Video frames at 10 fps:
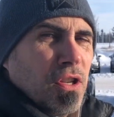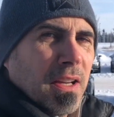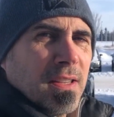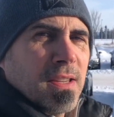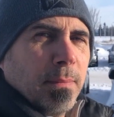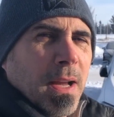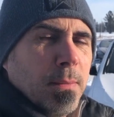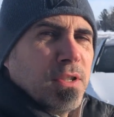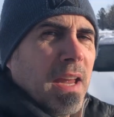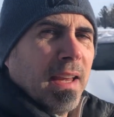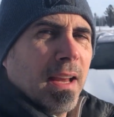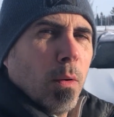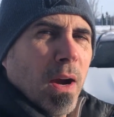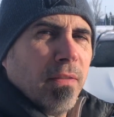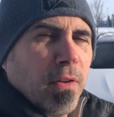can sometimes taking
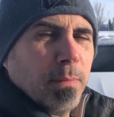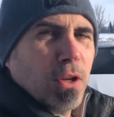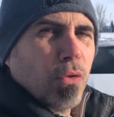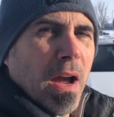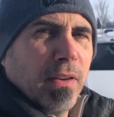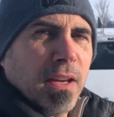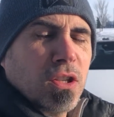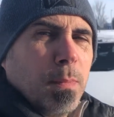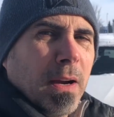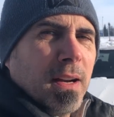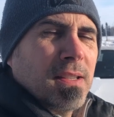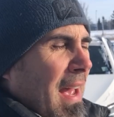away from the driving experience,